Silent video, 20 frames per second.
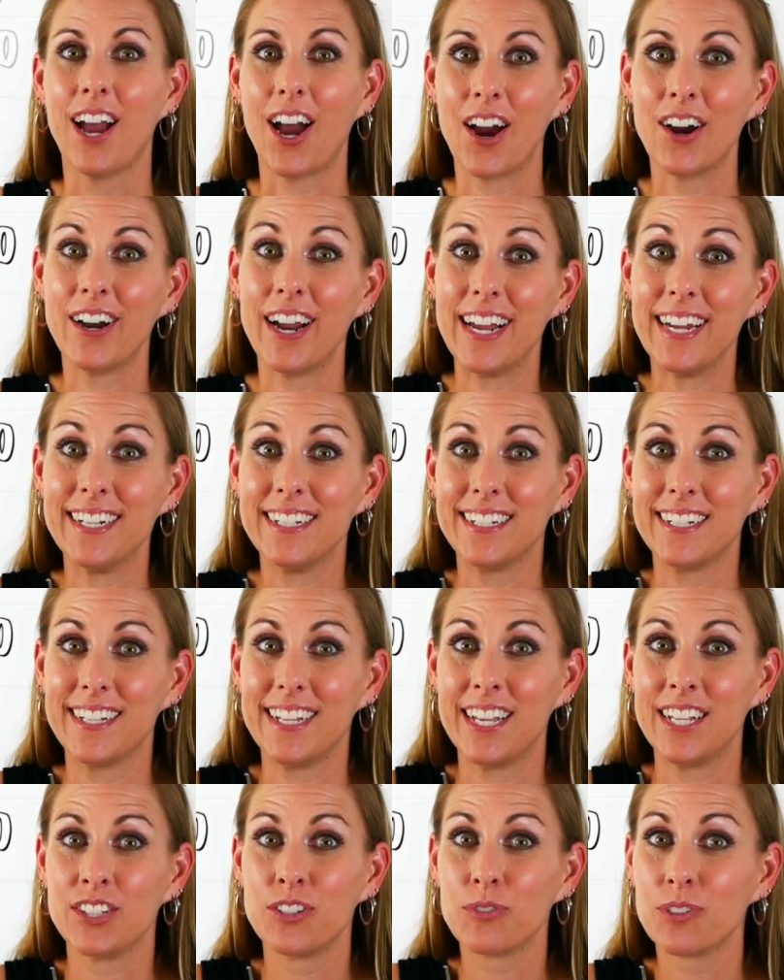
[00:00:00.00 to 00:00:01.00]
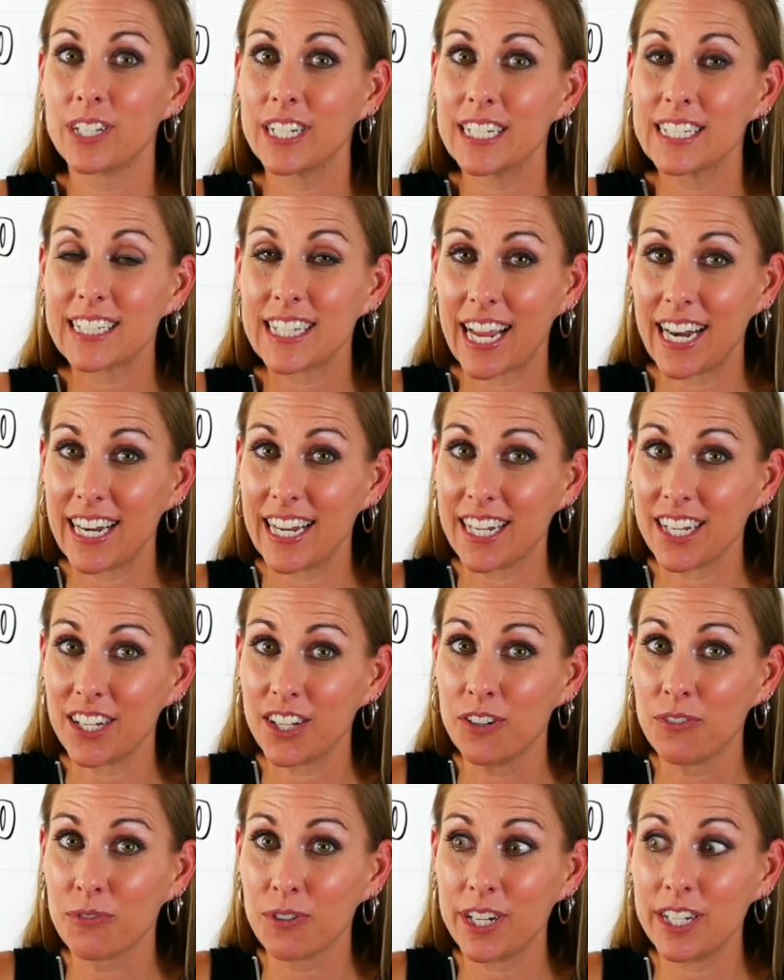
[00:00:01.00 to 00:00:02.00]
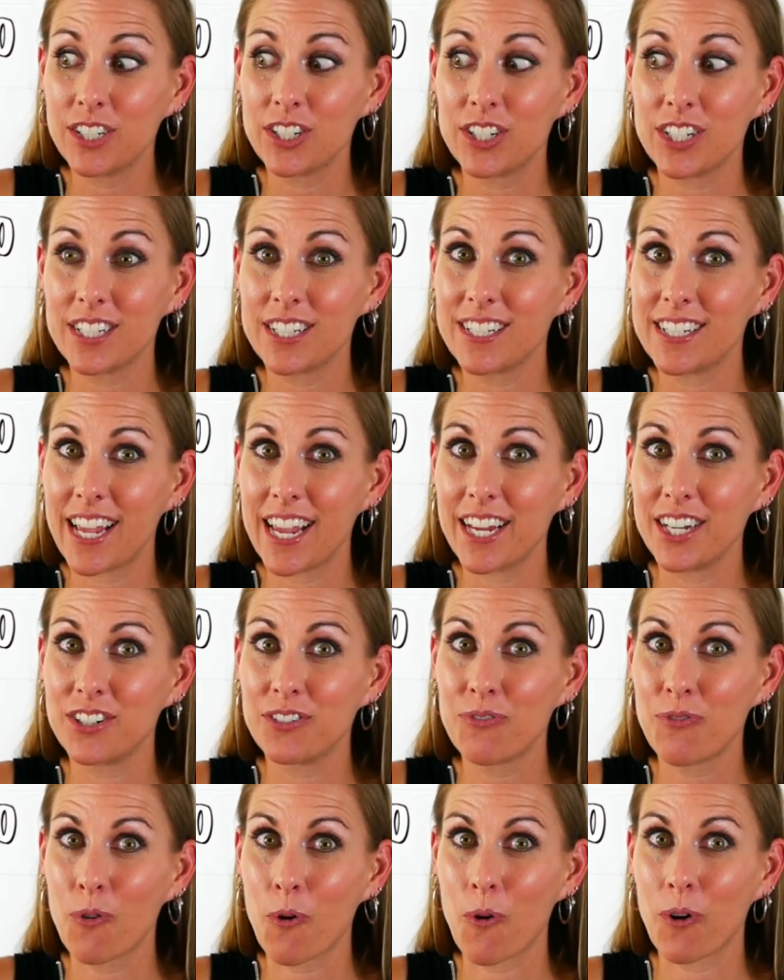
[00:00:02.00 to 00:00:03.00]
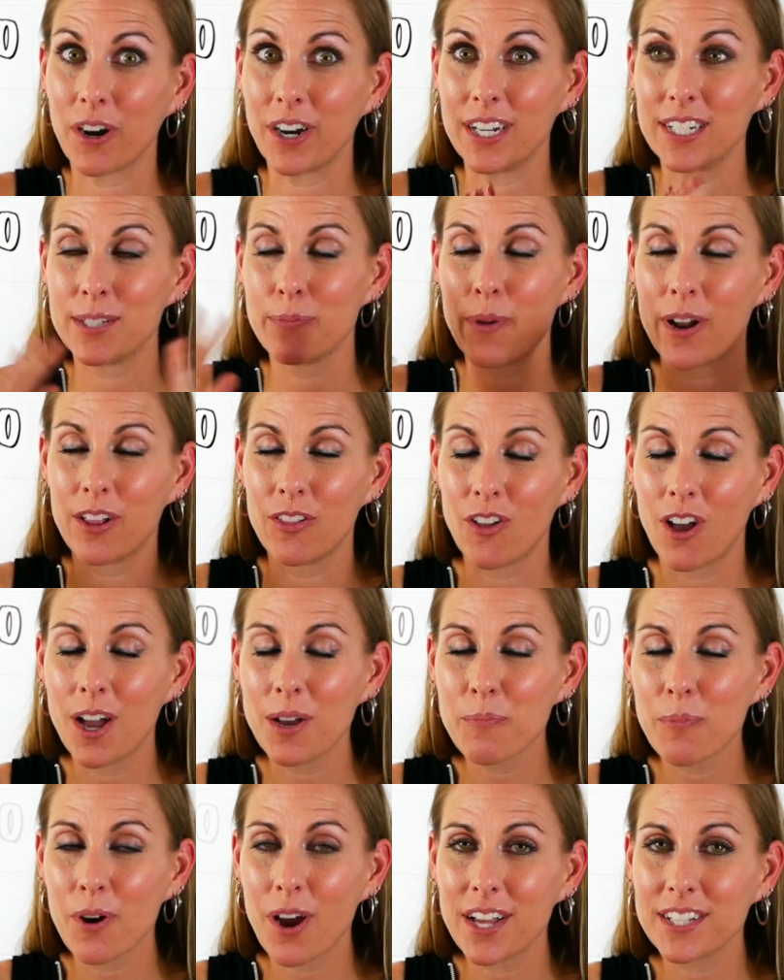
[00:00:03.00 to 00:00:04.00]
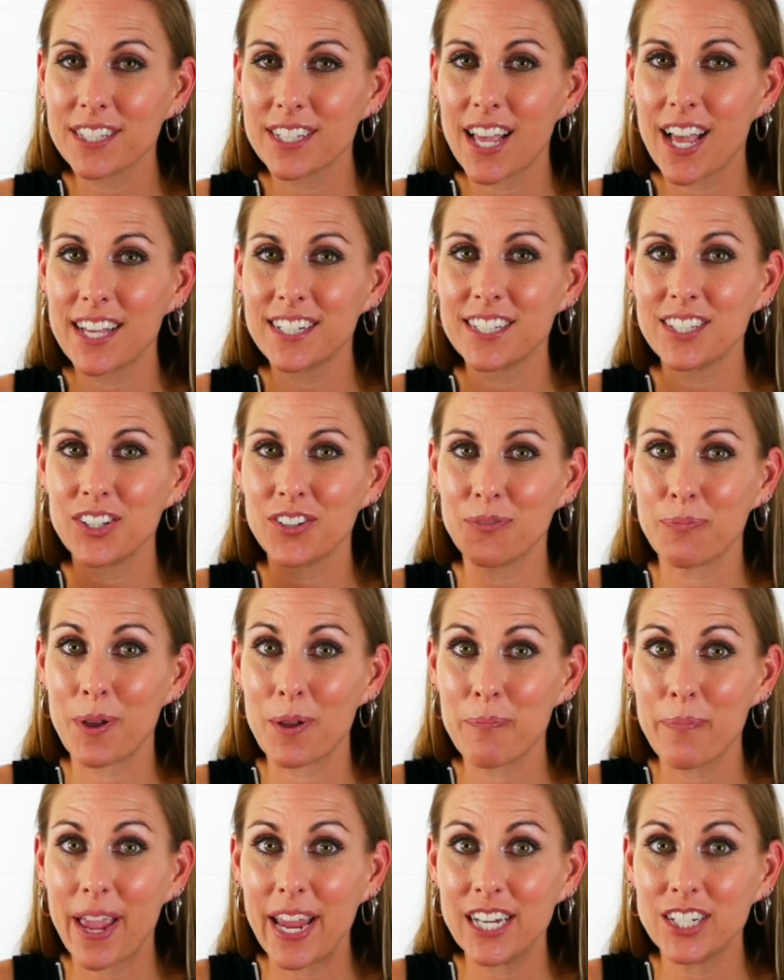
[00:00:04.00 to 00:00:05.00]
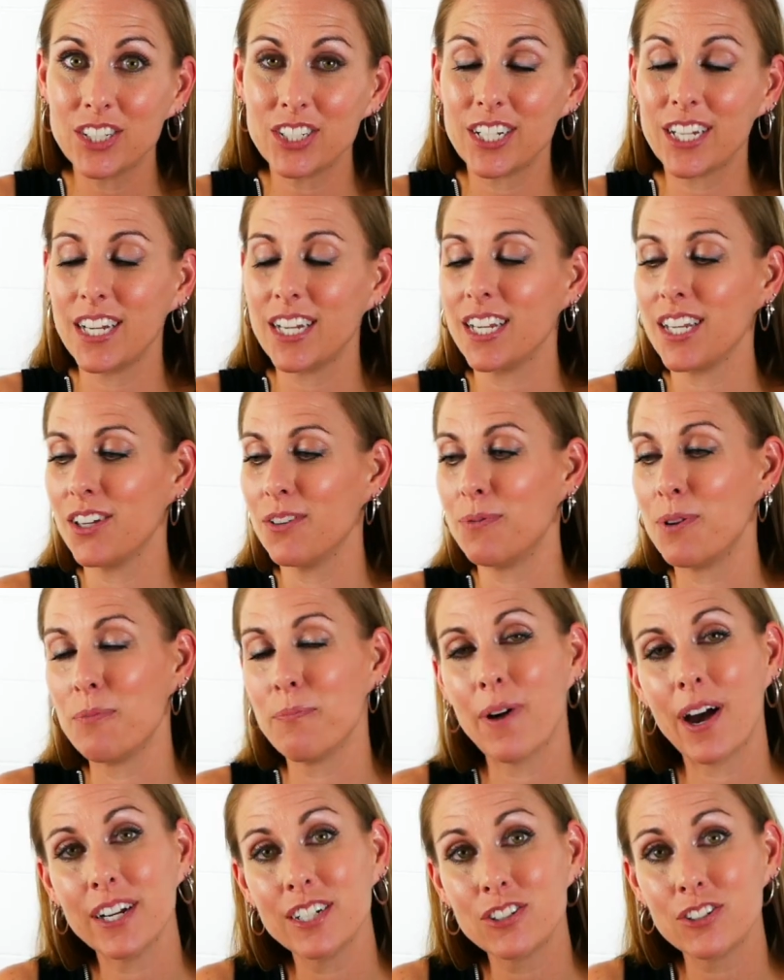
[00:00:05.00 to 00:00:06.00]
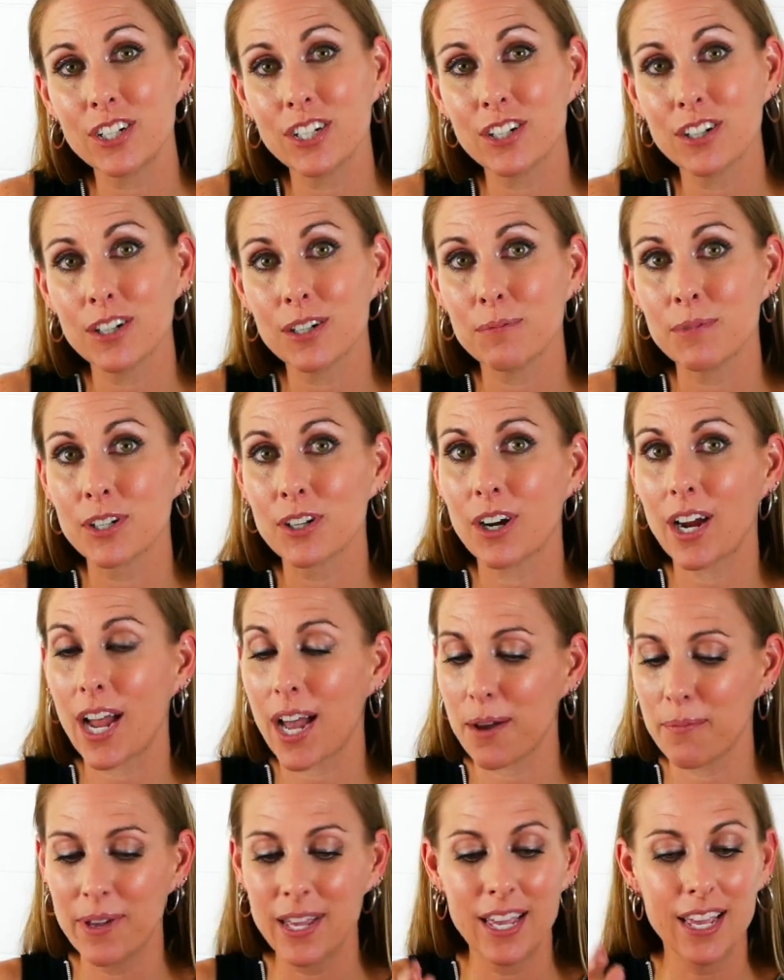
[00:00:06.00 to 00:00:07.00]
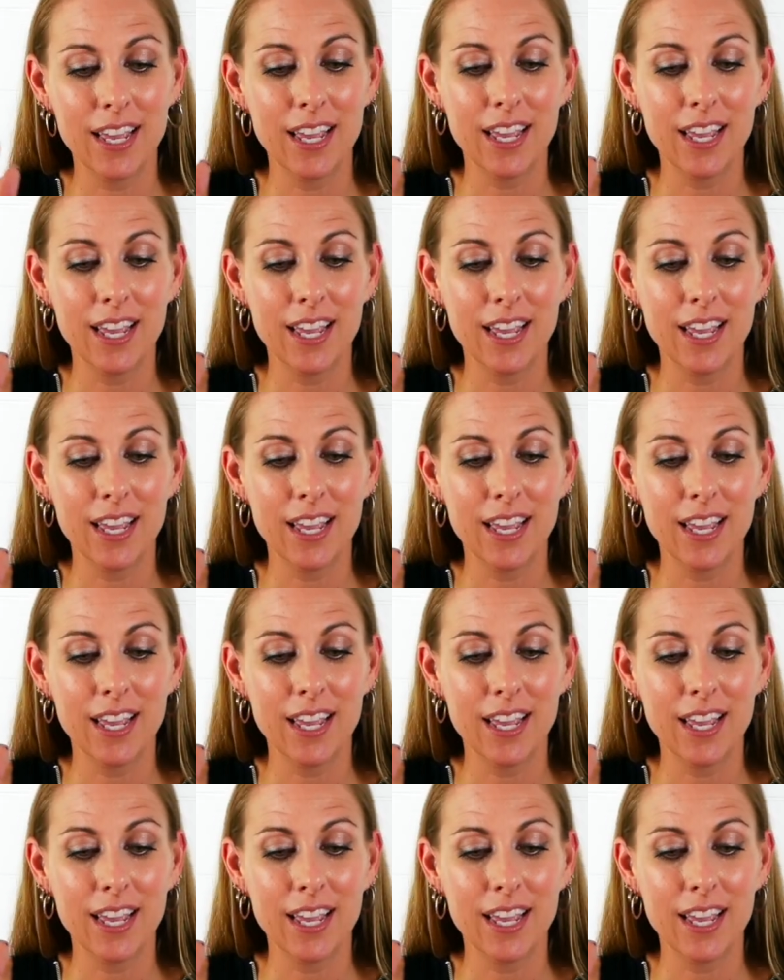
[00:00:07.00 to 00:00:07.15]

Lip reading: All right, it's really exciting. You've reached stage four. It's been a long process. You've been patient. You've been monitoring your hermit crab.